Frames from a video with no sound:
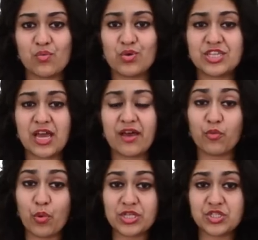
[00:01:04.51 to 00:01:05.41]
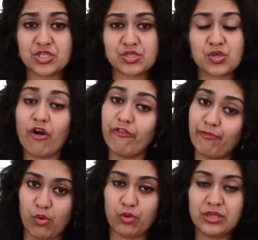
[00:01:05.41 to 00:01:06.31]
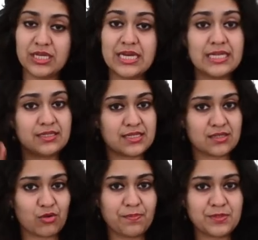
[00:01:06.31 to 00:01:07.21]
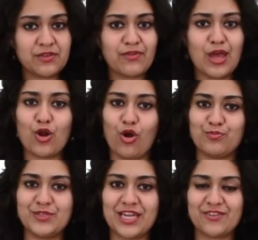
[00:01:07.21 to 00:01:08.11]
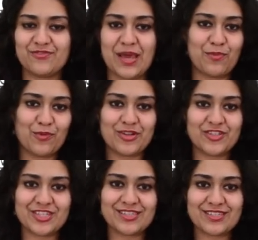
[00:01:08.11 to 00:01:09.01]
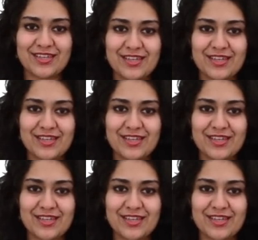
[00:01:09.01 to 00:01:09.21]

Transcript: which have questions of both descriptive and objective type questions.